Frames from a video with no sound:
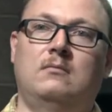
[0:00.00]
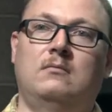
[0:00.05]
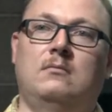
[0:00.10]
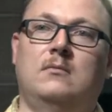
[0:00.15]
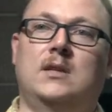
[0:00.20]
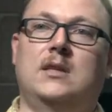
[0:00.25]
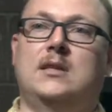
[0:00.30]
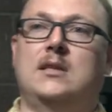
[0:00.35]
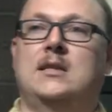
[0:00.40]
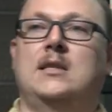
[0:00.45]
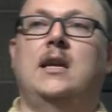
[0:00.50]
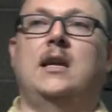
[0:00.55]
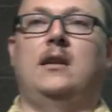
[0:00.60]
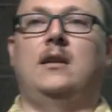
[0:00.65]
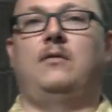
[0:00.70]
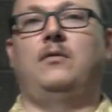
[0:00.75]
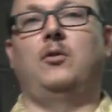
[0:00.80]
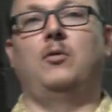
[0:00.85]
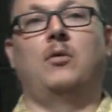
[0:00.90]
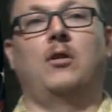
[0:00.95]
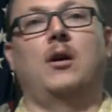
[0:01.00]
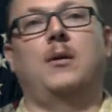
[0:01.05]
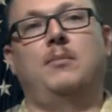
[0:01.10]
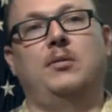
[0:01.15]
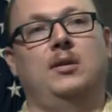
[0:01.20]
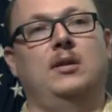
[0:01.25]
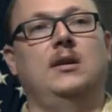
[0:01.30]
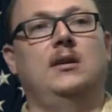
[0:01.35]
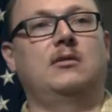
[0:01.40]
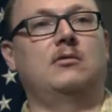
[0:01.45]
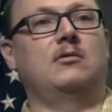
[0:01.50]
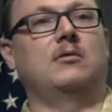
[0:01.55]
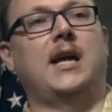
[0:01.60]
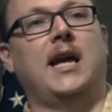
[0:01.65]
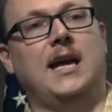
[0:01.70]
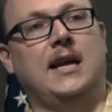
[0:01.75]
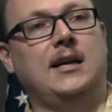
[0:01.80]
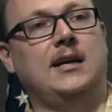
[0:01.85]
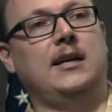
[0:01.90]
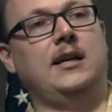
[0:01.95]
This is it. If you are a political
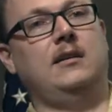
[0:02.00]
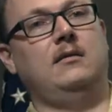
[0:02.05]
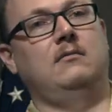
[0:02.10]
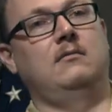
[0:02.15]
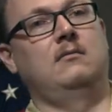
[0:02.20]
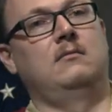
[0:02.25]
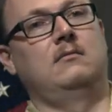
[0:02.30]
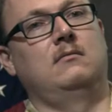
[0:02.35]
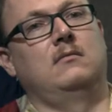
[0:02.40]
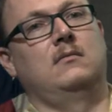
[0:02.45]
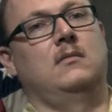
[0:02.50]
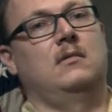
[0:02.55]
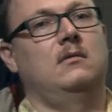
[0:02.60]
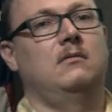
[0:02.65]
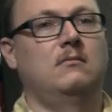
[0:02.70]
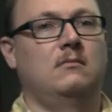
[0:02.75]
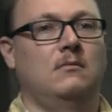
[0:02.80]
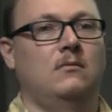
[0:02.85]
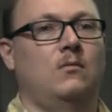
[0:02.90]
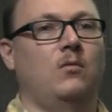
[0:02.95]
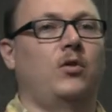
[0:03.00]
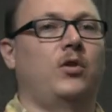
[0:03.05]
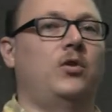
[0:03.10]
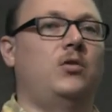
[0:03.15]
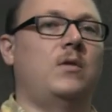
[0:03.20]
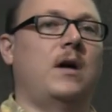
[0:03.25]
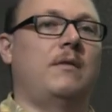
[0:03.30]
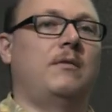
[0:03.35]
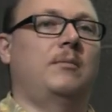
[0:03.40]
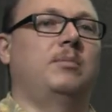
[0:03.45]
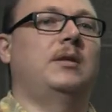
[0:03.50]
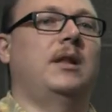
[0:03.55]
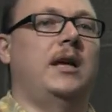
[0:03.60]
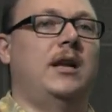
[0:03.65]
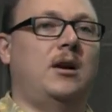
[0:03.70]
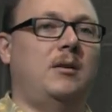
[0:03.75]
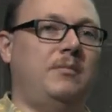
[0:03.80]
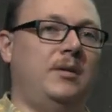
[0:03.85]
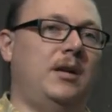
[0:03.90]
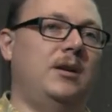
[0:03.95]
candidate, or you ever plan
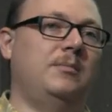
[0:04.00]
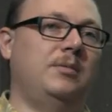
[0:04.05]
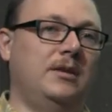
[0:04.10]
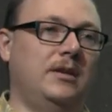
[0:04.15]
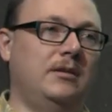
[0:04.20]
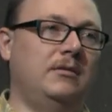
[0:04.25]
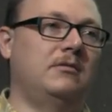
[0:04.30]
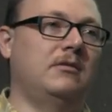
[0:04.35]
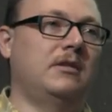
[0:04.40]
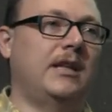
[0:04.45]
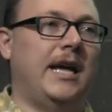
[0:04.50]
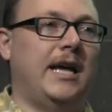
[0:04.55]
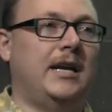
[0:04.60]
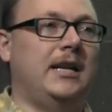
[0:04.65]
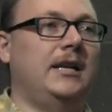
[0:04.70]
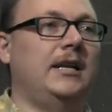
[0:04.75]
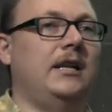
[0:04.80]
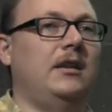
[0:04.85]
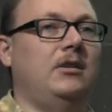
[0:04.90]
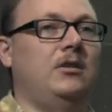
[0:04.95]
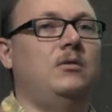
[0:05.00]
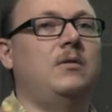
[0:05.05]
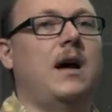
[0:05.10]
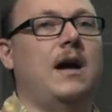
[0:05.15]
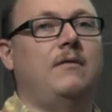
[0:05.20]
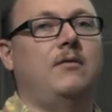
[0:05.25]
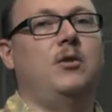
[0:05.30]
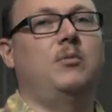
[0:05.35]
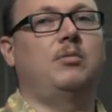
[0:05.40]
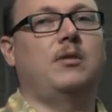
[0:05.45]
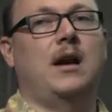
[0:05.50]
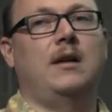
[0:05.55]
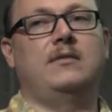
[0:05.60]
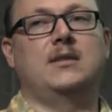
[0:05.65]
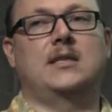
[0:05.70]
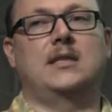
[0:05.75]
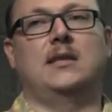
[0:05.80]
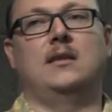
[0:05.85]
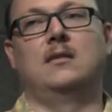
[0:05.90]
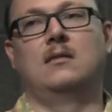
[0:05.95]
on being a political candidate, you have no privacy.